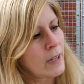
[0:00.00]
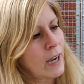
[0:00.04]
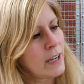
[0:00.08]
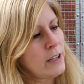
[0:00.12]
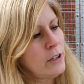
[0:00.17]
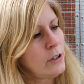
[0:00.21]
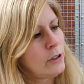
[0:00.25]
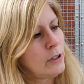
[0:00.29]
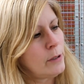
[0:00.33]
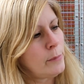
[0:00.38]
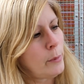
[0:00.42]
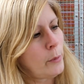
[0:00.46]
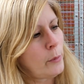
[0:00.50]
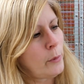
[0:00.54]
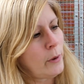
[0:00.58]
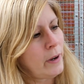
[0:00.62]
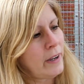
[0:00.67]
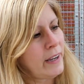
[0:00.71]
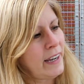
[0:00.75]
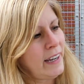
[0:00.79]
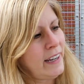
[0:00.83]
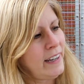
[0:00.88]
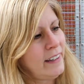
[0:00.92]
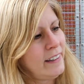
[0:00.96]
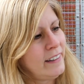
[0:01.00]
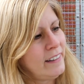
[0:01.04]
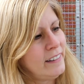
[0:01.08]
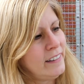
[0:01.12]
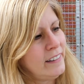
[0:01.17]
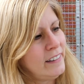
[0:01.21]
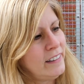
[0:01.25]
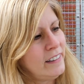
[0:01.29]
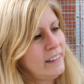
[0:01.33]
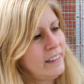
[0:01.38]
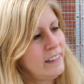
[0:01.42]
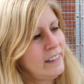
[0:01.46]
Are you a good boy?
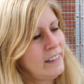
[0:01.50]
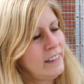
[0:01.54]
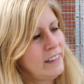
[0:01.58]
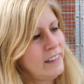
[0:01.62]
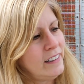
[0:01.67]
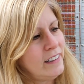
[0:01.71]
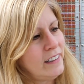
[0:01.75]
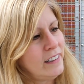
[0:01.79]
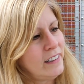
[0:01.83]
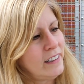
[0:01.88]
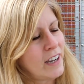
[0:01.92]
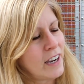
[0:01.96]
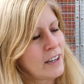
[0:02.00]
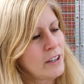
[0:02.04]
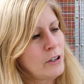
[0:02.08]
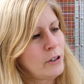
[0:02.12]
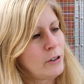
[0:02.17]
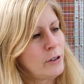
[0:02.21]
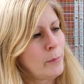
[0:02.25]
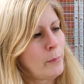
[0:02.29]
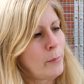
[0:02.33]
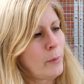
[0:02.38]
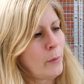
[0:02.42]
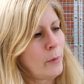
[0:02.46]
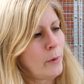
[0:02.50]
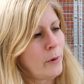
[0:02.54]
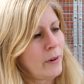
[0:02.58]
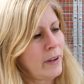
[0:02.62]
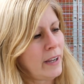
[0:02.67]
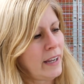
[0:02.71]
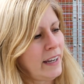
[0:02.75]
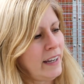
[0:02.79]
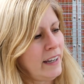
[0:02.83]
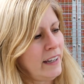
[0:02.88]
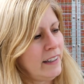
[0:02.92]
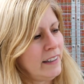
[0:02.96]
Are you a good
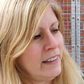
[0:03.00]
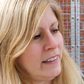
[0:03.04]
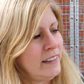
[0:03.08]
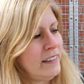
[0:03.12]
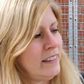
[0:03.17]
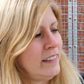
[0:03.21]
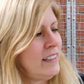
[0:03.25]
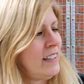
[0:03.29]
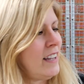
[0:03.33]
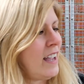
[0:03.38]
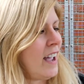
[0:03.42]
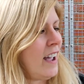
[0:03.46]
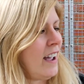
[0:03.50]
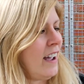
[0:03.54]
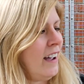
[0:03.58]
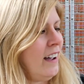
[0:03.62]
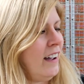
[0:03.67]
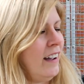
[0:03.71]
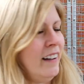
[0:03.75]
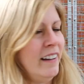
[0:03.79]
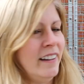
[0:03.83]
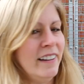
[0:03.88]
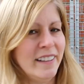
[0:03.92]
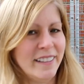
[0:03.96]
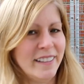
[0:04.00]
boy? Yeah?